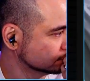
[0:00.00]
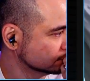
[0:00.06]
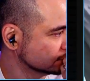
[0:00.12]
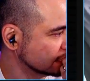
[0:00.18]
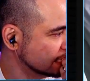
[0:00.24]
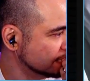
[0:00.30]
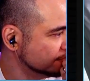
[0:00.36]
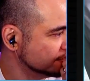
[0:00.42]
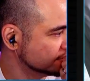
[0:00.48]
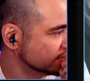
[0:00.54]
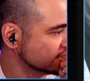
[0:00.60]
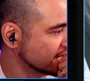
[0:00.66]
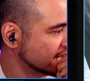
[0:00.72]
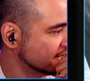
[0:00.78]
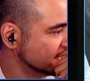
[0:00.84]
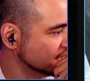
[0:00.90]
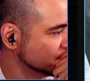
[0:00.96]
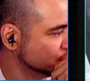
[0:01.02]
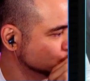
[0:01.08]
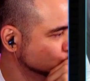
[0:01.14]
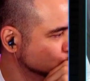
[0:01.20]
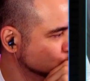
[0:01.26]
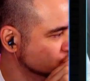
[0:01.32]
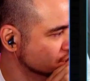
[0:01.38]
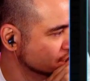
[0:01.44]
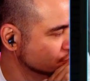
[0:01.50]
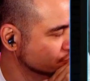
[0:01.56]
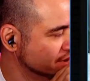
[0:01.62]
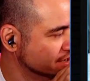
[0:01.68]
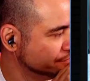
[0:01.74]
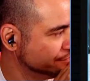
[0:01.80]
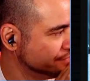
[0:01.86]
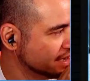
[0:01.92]
And this is adding the wood
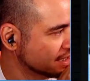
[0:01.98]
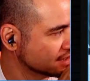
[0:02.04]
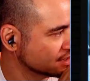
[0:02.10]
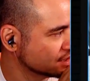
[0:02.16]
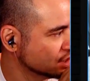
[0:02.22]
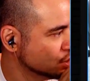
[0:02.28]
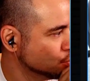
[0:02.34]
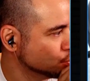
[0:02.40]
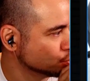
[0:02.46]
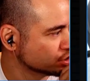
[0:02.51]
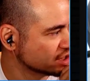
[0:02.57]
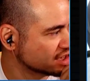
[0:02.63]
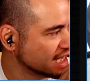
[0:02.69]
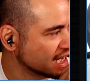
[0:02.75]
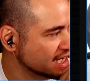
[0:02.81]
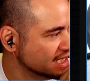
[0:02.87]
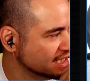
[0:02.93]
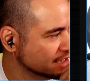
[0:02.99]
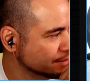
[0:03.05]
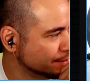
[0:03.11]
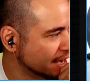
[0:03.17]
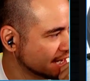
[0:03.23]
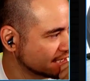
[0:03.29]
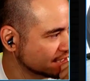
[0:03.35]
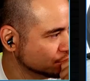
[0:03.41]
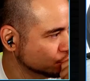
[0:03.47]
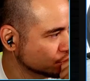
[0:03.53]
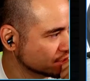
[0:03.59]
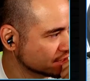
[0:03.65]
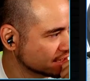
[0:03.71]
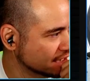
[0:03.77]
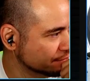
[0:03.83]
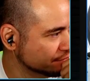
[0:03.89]
grain effect, or staining the back in order
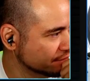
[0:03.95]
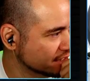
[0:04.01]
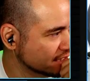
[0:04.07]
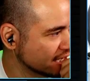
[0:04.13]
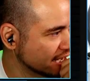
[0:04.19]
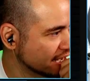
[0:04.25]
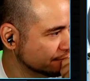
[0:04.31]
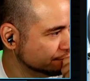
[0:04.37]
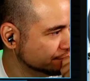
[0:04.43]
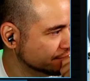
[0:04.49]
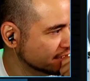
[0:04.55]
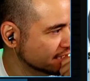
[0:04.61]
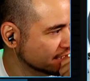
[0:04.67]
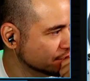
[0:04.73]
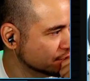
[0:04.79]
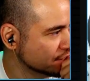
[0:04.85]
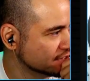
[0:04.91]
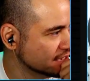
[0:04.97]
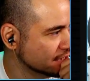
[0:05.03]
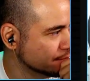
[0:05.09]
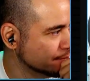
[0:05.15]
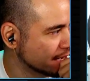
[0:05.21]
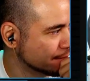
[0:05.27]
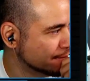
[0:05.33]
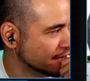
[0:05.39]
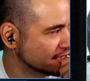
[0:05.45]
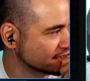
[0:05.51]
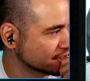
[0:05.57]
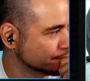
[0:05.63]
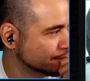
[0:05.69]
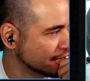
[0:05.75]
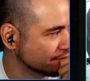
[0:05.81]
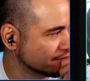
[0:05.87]
to give it a feeling. You can see the Mega Man's at
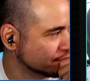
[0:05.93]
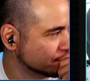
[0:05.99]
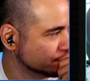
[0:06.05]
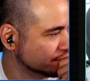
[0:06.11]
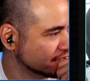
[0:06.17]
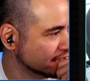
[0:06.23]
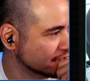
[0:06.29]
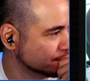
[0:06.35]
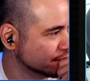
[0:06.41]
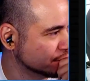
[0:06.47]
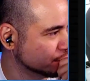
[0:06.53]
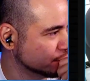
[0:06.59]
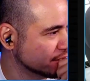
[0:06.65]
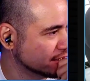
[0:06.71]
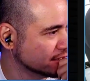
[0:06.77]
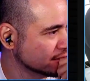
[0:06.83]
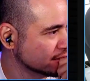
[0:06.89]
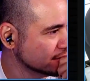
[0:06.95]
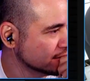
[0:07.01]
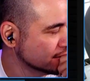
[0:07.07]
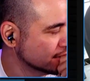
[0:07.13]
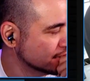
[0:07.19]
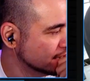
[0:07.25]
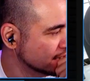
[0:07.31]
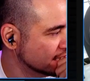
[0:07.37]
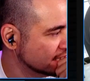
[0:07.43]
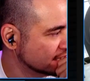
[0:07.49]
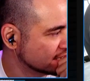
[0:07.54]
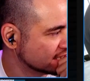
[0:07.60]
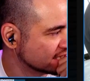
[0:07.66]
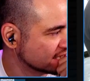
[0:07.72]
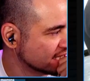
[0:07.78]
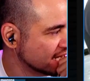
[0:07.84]
the background over here, by the way.
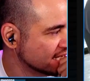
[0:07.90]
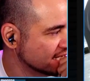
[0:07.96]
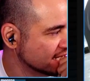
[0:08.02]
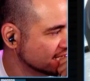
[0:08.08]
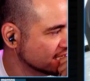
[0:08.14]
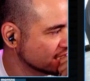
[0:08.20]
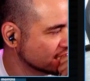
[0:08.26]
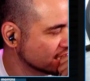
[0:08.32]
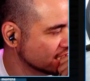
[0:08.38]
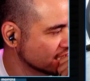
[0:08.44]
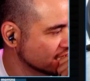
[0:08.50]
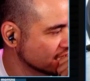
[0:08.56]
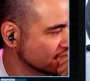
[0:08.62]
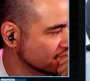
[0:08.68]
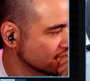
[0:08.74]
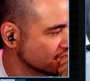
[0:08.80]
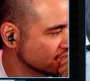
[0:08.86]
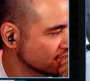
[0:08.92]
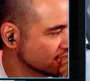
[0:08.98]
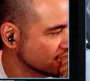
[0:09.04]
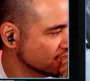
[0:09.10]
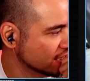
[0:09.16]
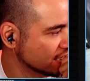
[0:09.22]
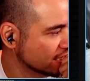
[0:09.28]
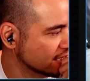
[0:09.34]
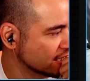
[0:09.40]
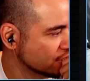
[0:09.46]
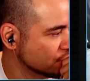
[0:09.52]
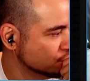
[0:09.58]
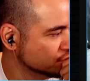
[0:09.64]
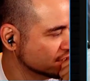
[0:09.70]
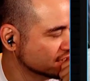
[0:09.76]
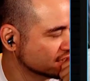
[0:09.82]
Staining
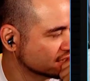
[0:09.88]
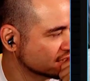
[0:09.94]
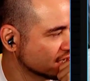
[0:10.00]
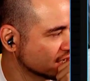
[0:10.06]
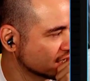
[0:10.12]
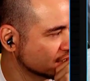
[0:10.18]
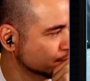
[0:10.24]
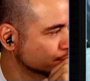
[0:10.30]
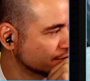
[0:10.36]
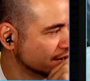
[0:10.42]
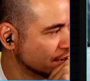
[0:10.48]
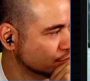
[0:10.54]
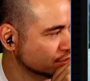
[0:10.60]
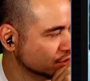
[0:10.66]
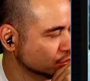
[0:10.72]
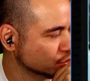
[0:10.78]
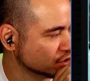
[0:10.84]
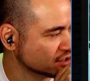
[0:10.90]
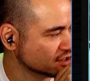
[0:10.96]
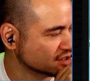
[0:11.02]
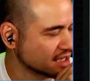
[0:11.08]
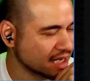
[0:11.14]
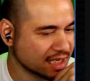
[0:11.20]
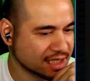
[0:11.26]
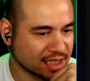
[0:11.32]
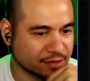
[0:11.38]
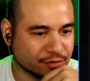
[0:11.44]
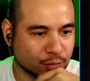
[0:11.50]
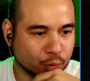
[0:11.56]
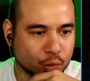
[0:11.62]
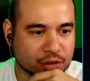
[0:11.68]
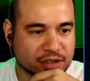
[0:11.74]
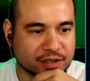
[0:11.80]
using a darker brown in order to stain it to give a
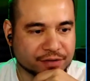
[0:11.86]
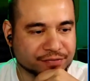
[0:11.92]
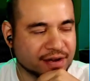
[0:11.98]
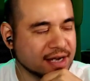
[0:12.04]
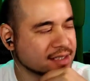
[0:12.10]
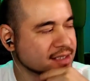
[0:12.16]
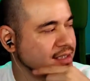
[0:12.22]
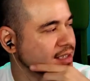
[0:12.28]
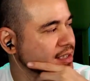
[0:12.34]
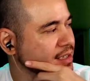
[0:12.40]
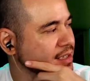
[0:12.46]
wooden effect.